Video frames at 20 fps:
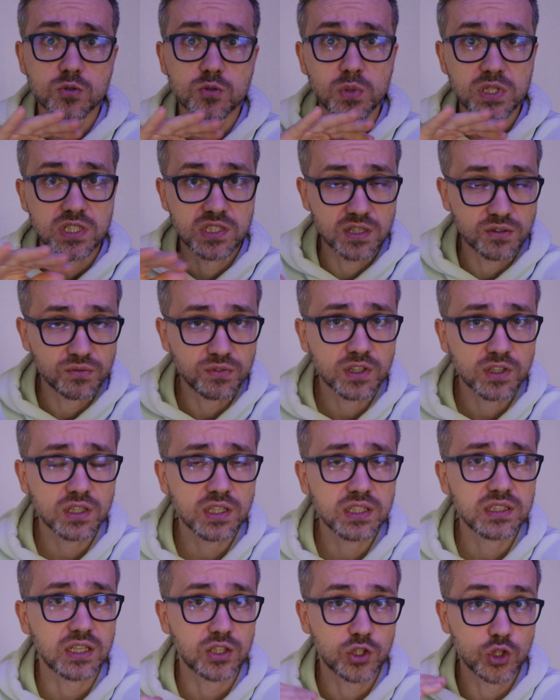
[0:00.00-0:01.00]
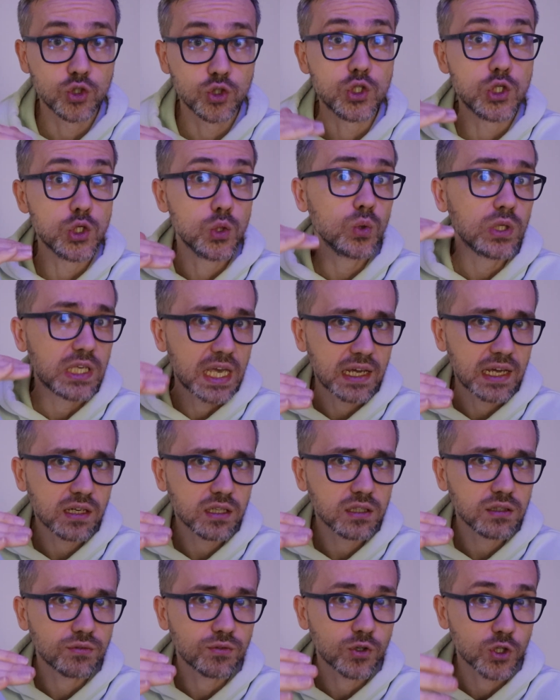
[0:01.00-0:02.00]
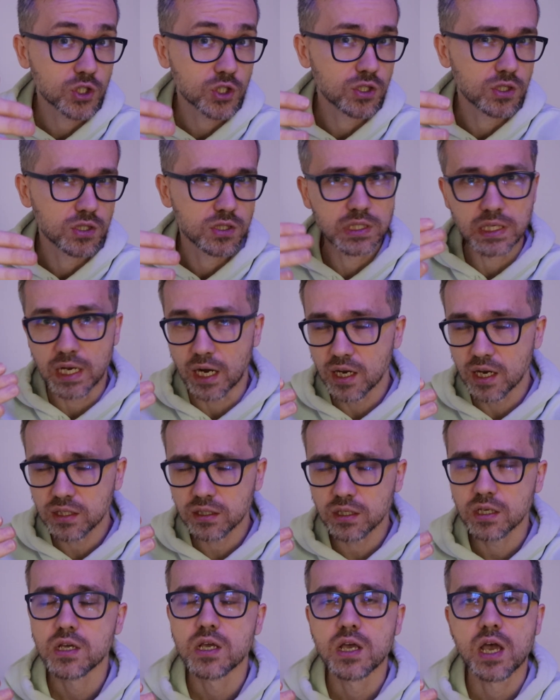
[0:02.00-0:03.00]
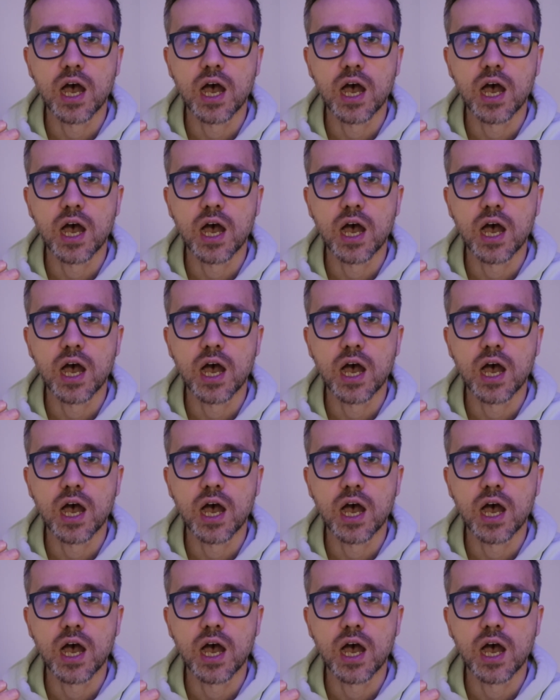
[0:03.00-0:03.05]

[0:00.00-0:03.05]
specifically that you do get it versus not,